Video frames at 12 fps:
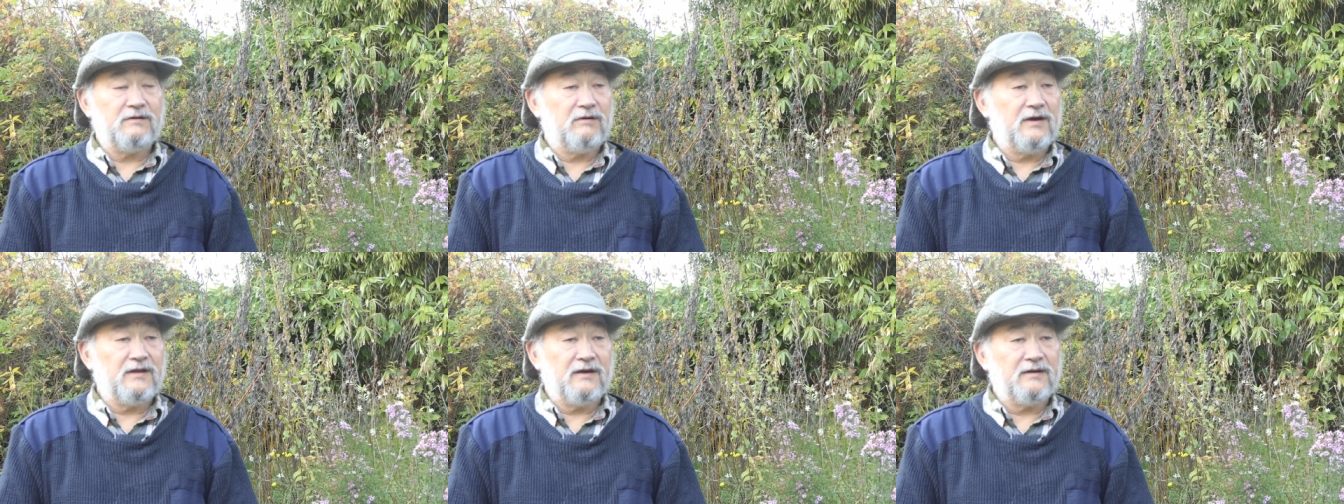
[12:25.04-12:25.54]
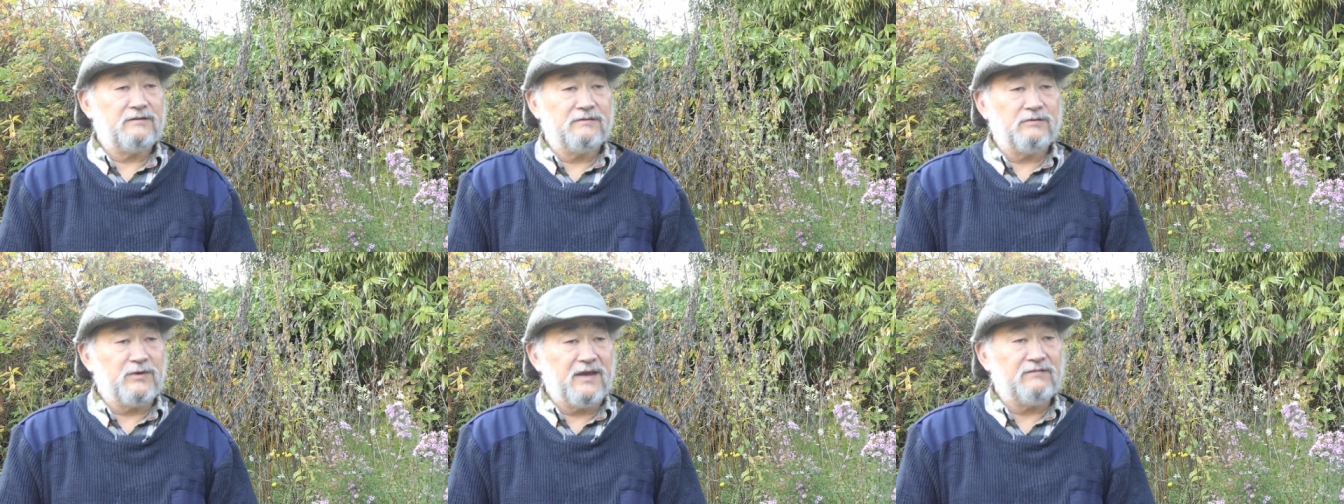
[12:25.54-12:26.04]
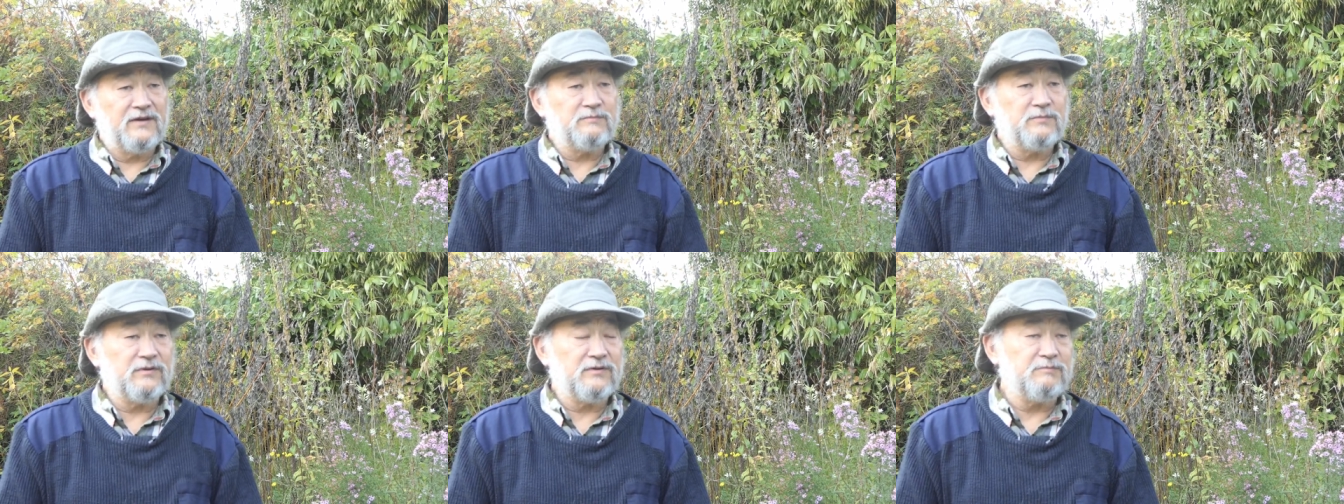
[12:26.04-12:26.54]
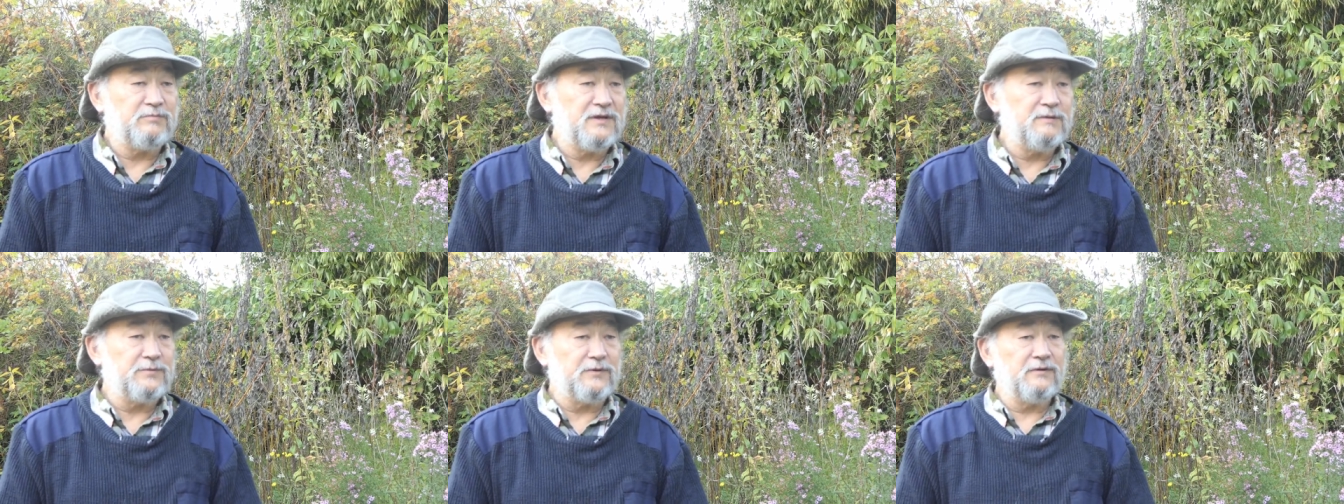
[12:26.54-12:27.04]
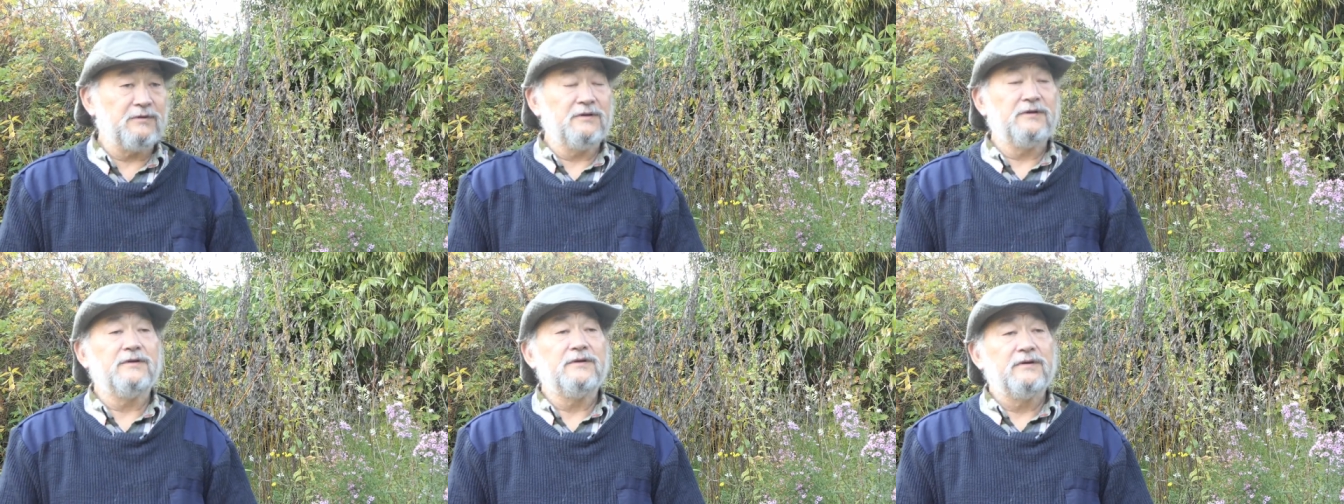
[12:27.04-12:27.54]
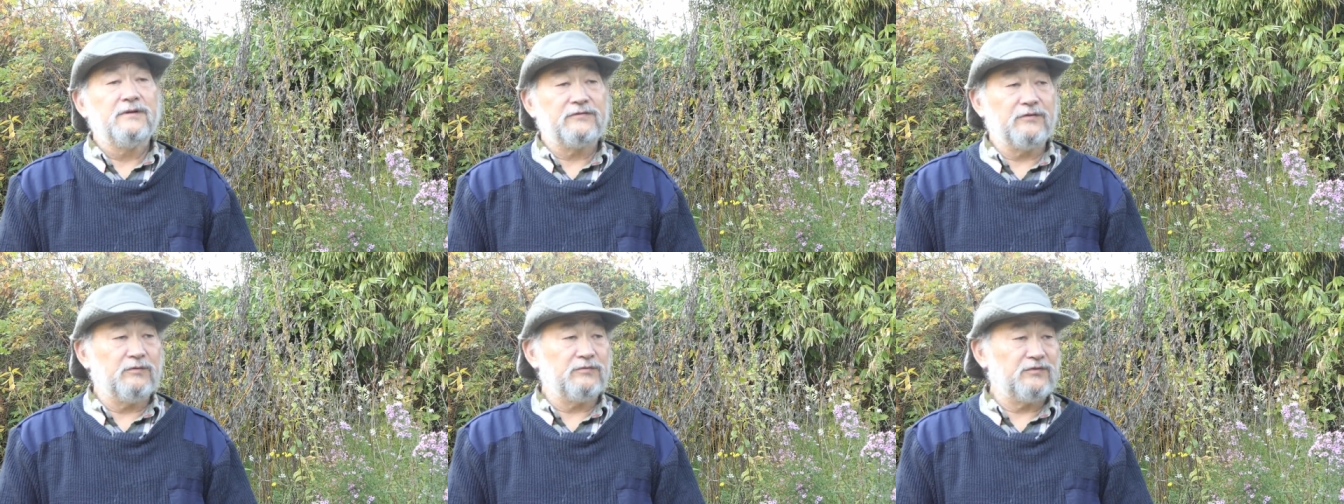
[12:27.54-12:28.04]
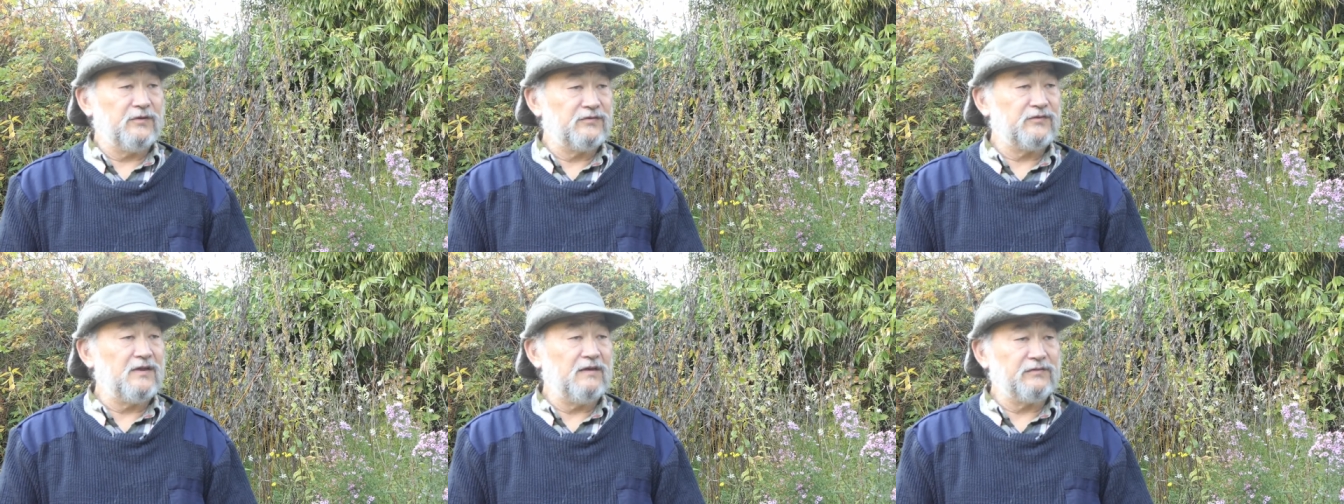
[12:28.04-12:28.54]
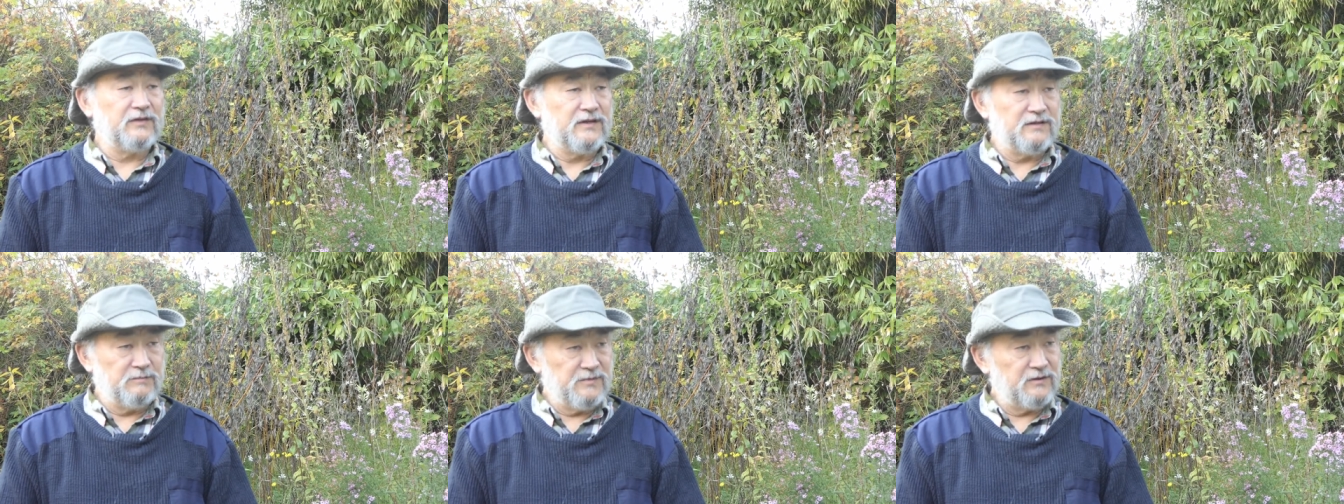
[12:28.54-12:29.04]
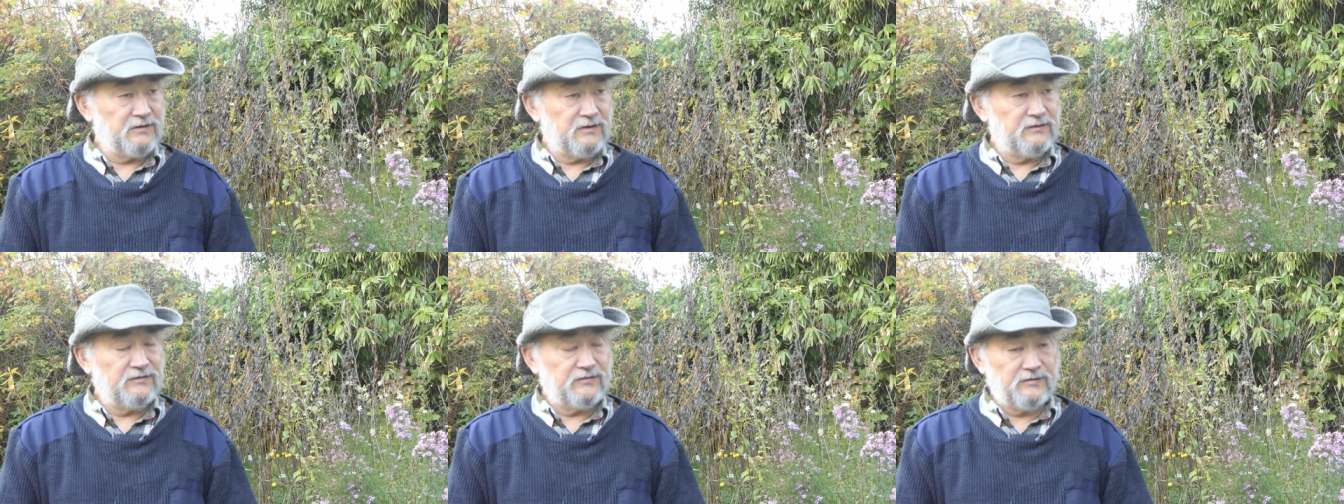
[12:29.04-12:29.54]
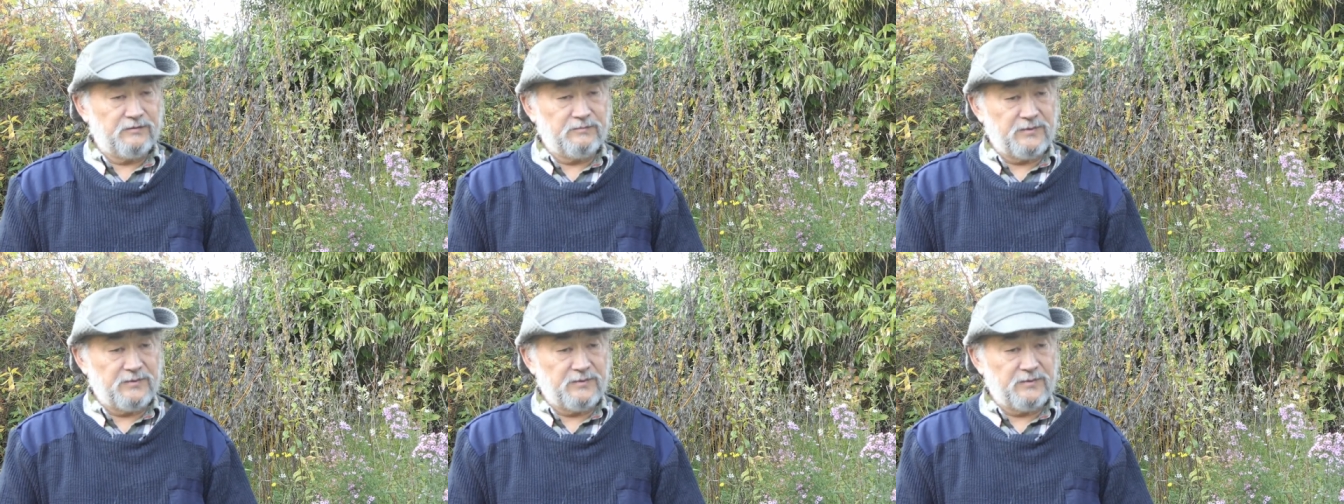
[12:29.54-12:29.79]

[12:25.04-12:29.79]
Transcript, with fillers: you know, I, I don't know. We have 8 billion people, so it's definitely in the millions.